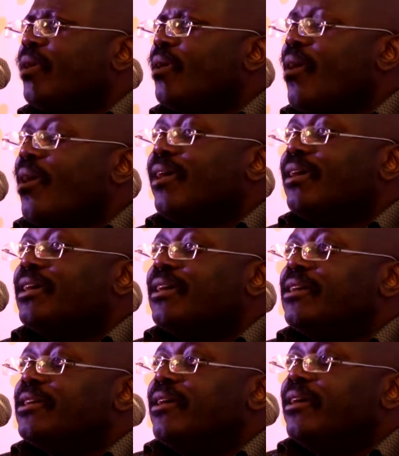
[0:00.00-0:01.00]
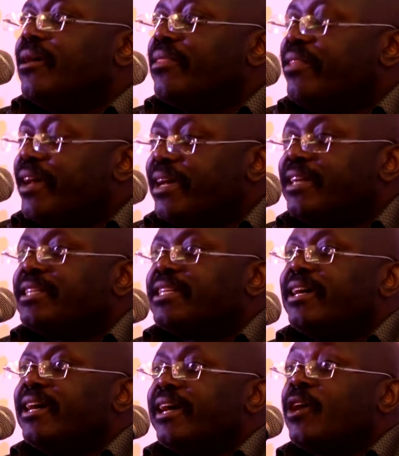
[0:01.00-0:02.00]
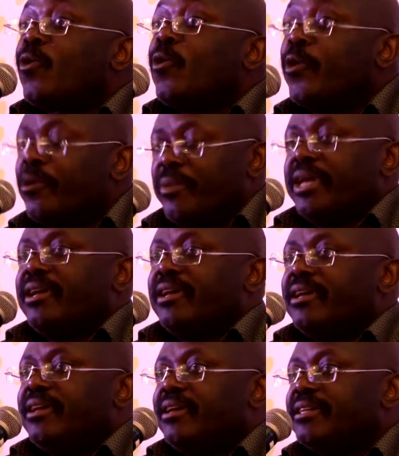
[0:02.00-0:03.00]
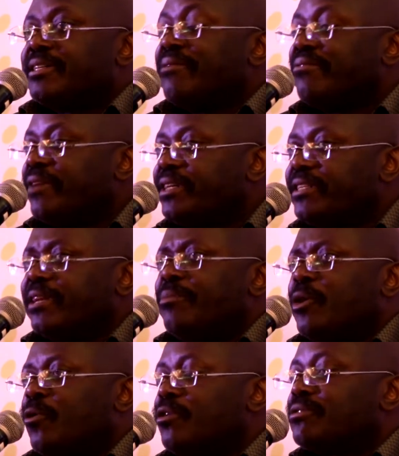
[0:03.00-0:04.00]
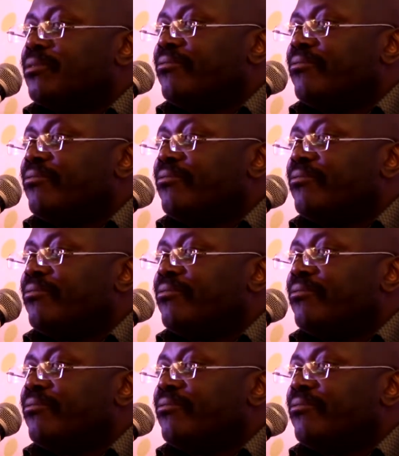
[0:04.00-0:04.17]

mobile money services were also shut down. So the case which was made